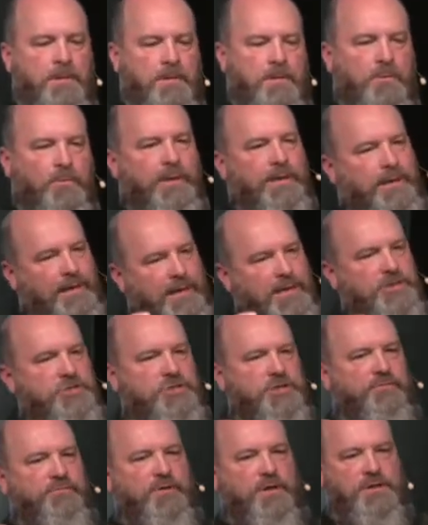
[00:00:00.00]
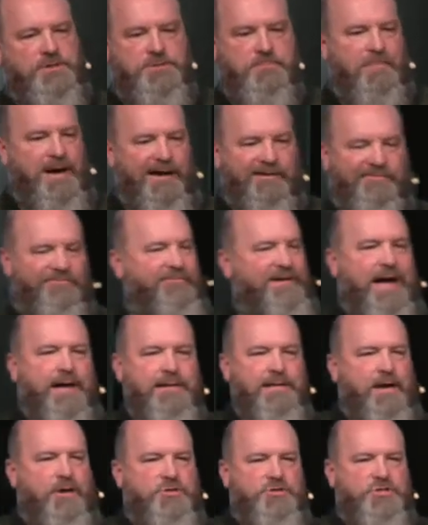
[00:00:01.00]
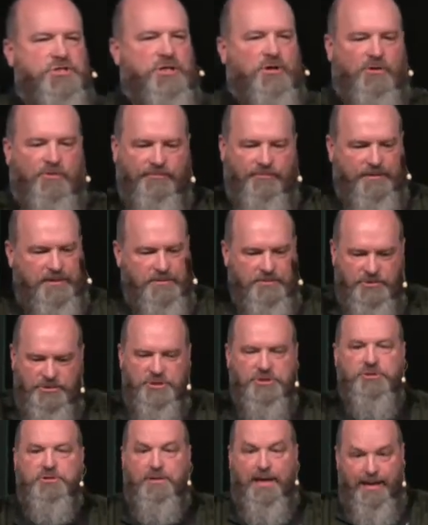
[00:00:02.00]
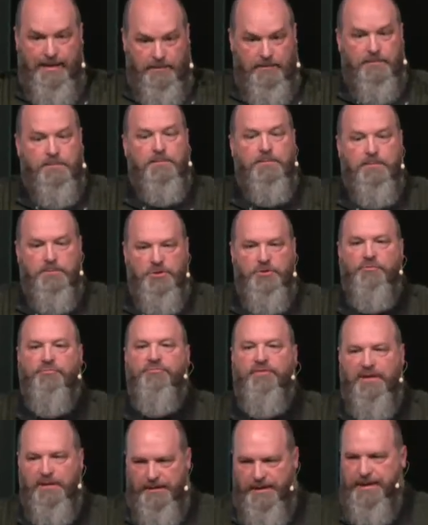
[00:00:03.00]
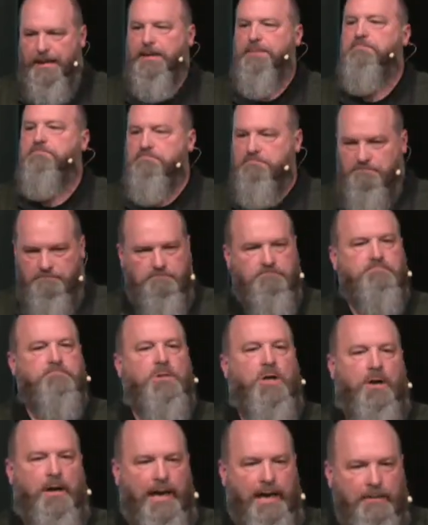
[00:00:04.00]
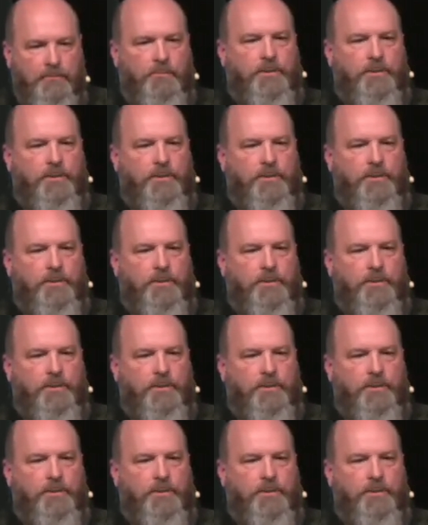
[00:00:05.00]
when each of us might find ourselves in just like you're feeling it, all right?